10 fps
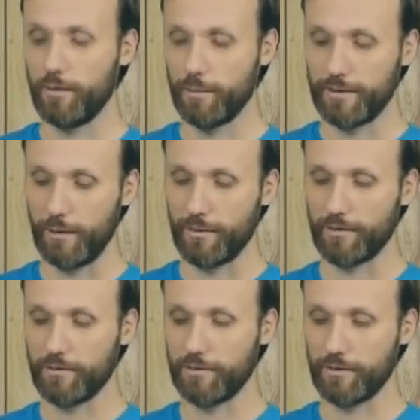But that one
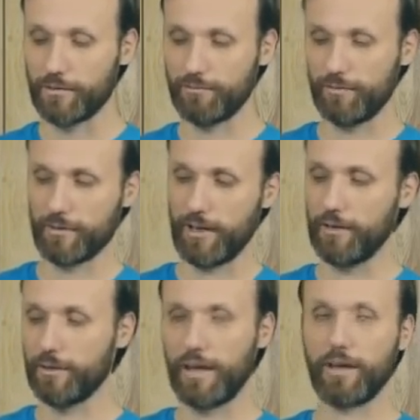is just, it's kind
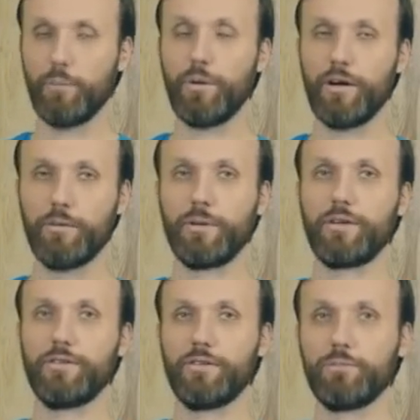of, you can't compare it
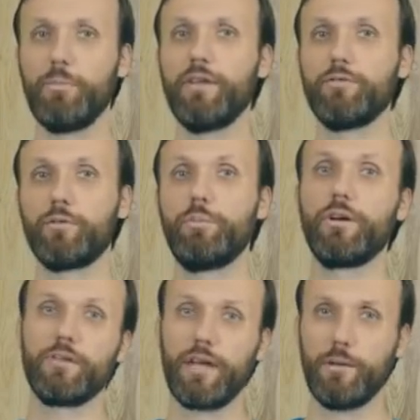because it's just meant for
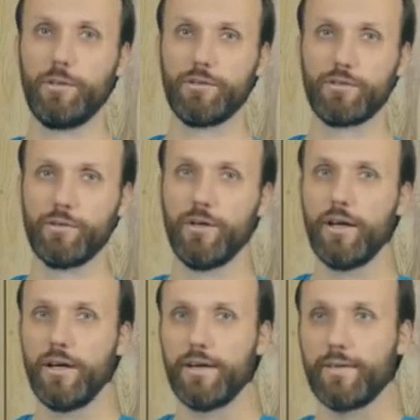bigger cameras. So
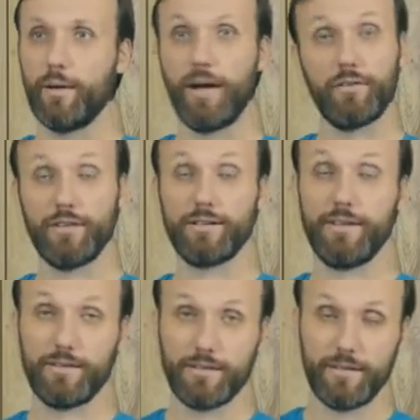now I have not
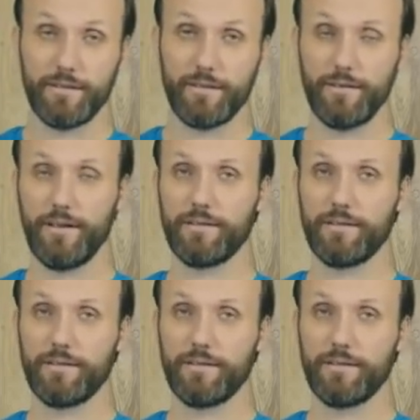tested it yet,